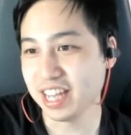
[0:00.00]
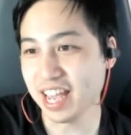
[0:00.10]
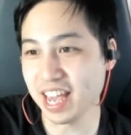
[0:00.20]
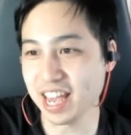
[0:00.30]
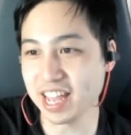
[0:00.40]

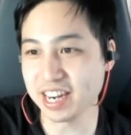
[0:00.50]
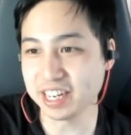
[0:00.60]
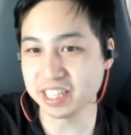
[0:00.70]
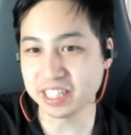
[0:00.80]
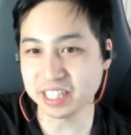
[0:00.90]

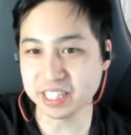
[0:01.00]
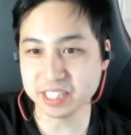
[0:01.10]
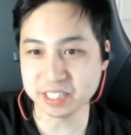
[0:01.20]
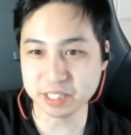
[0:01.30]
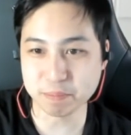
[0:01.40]
and
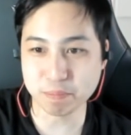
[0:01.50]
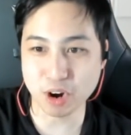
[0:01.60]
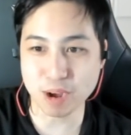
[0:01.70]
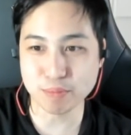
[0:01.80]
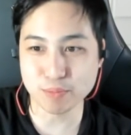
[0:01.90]
the
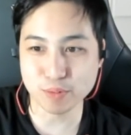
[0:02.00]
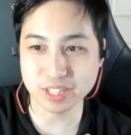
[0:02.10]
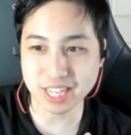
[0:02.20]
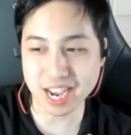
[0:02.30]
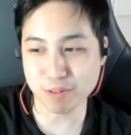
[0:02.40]
problem
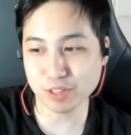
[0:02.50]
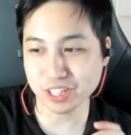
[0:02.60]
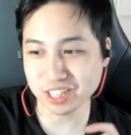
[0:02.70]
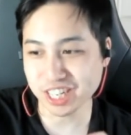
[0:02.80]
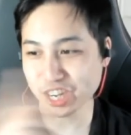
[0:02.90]
was I was
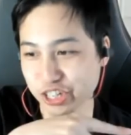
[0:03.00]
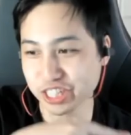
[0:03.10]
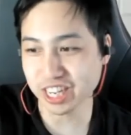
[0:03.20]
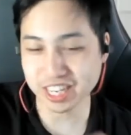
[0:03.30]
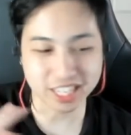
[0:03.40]
on the other side.